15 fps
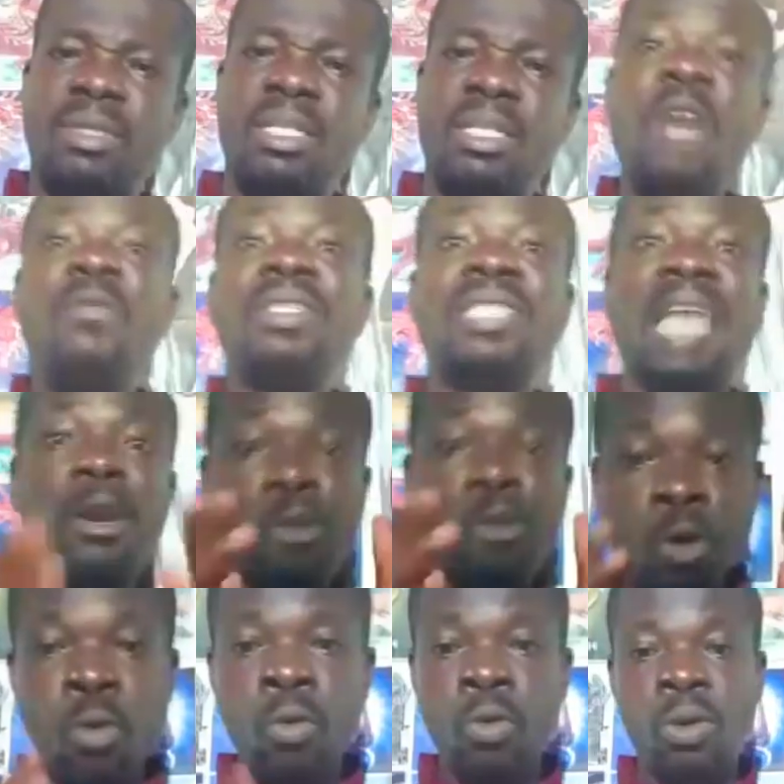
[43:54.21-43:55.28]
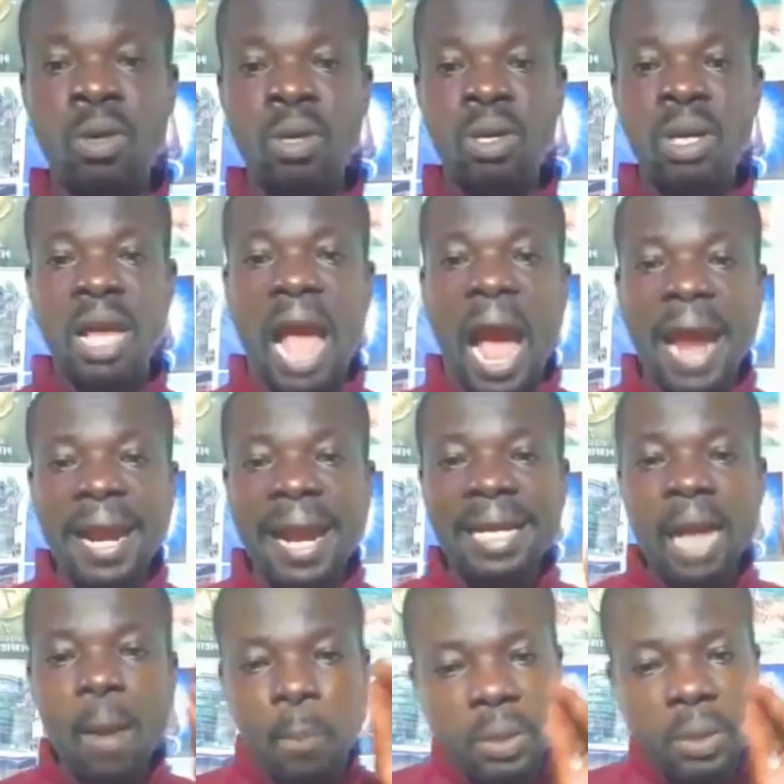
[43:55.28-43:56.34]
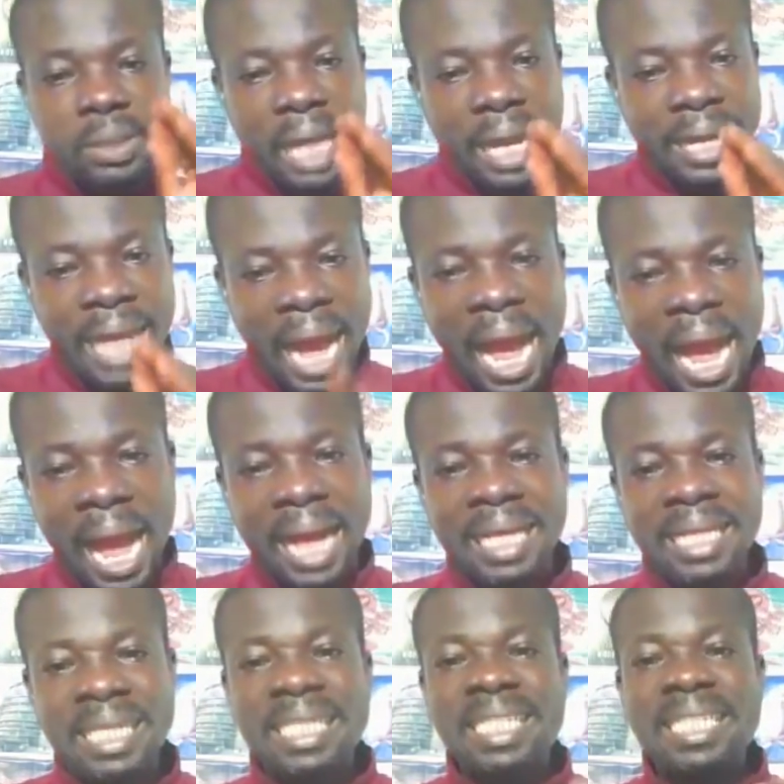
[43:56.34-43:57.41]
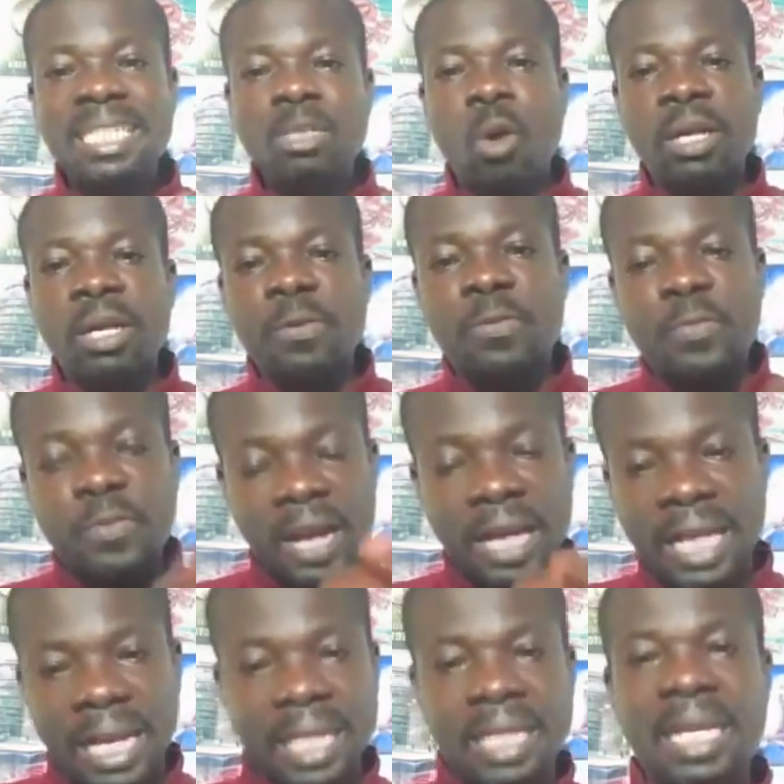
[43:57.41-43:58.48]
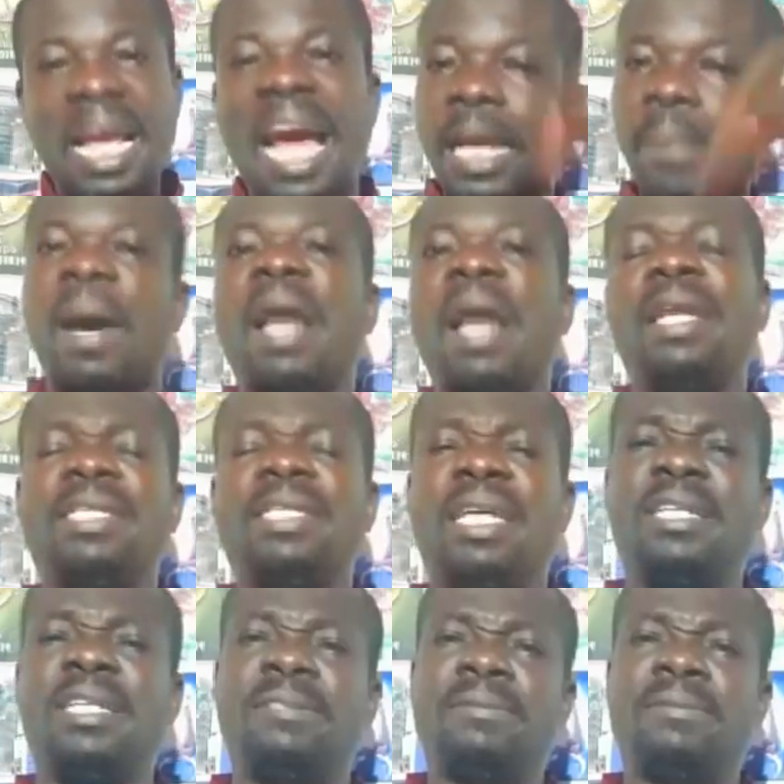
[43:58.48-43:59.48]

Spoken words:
If he said no, and a ya buta ya. Or the fraying at the banning chain.